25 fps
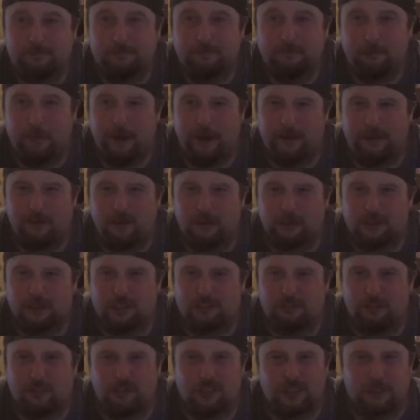Wait, those are
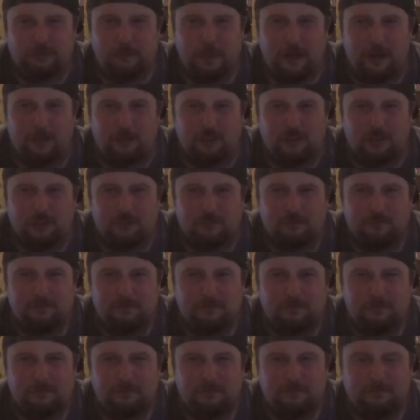the wrong spells.
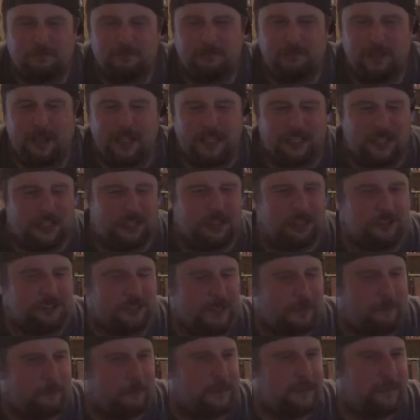Ah,
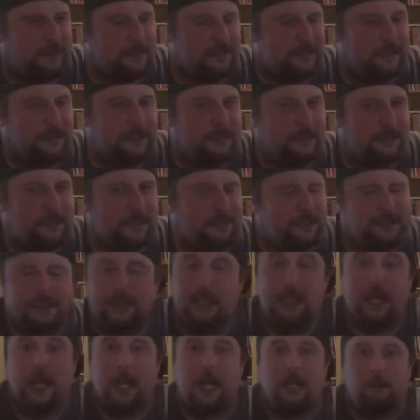crap.
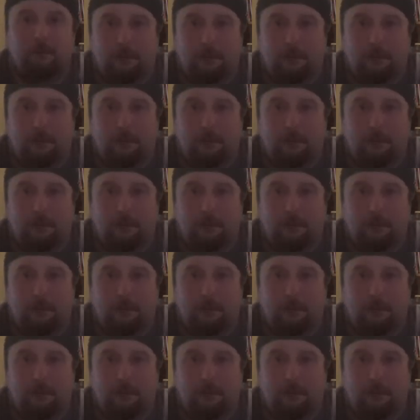Oh